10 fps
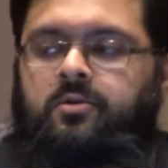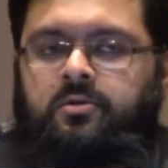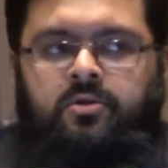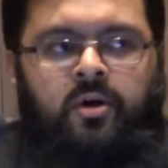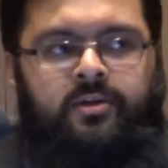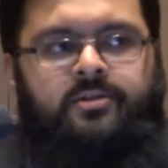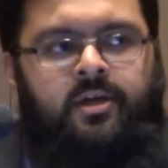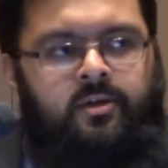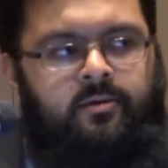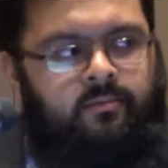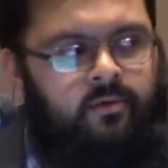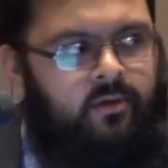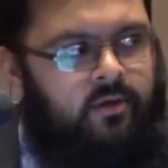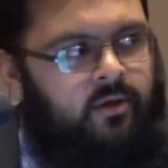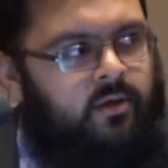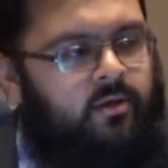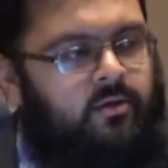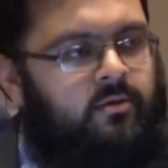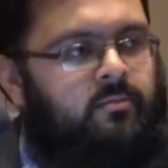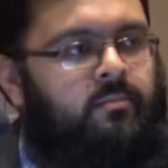So the scholar said,
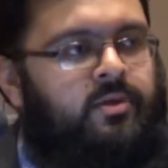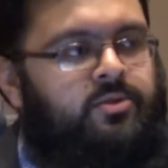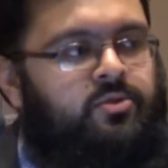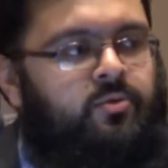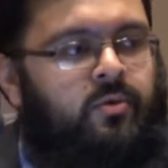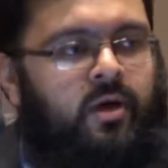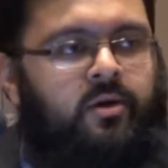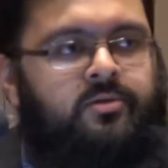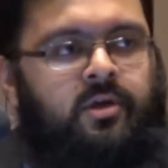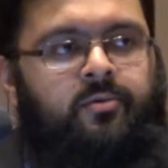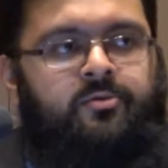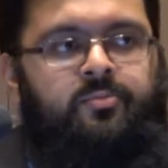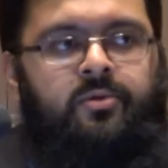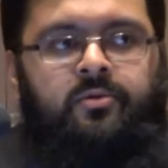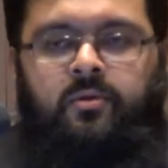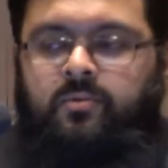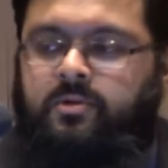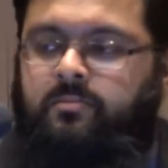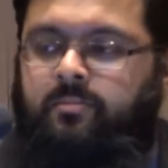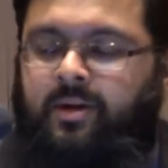Masjid al-Aqsa was built
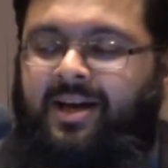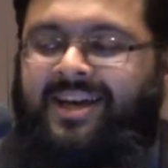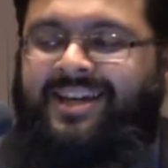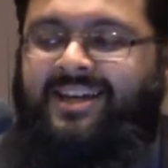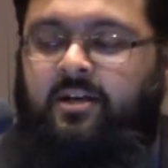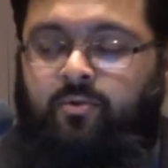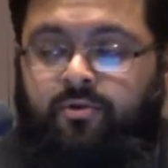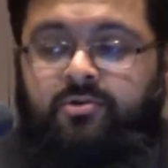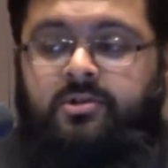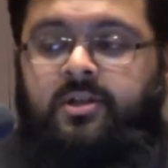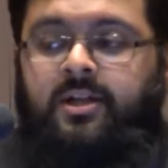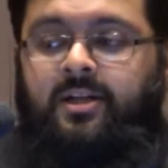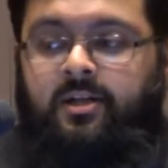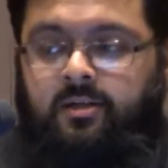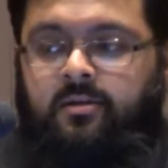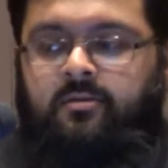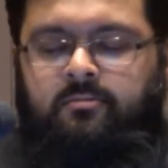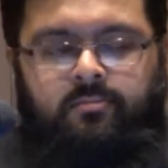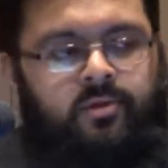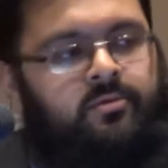by, or originally
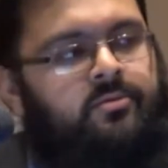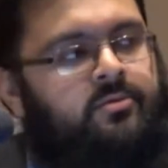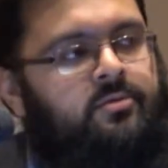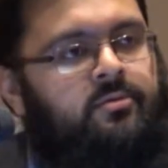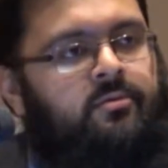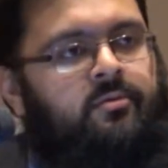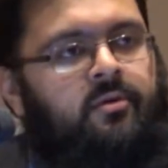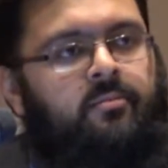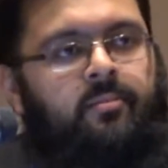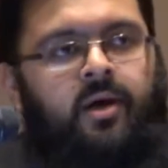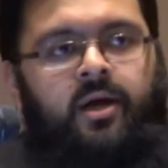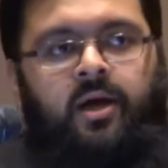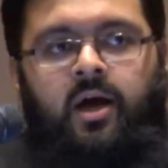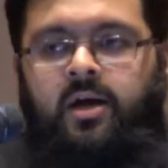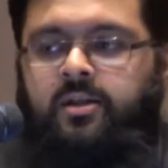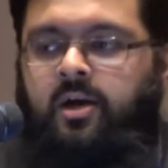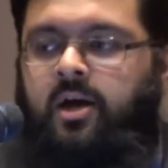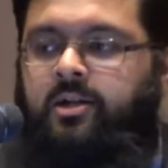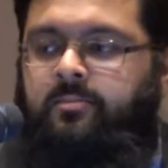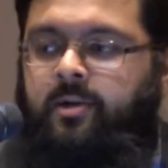built by
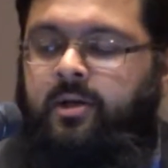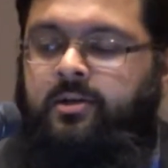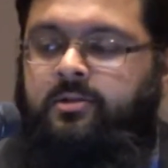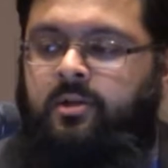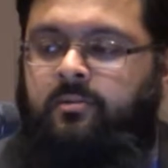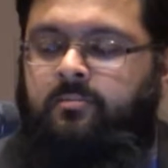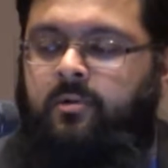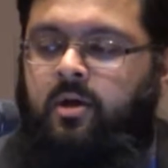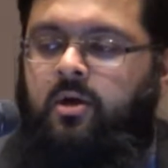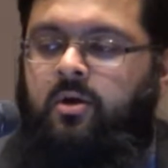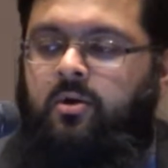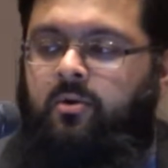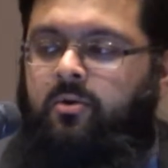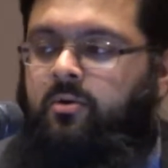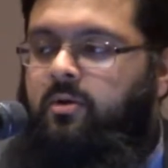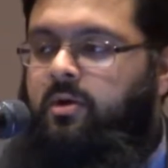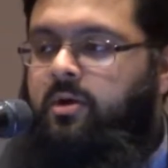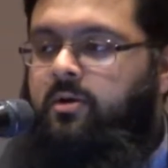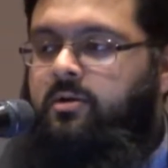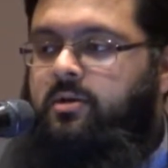either Adam alayhi salam or
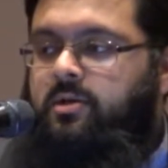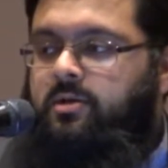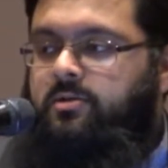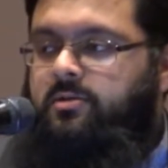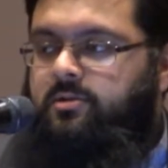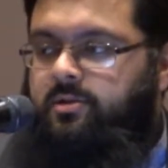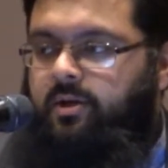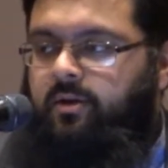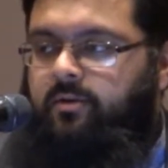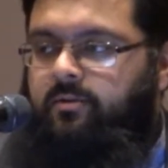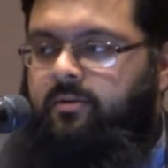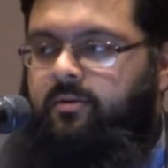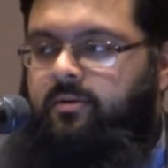his son.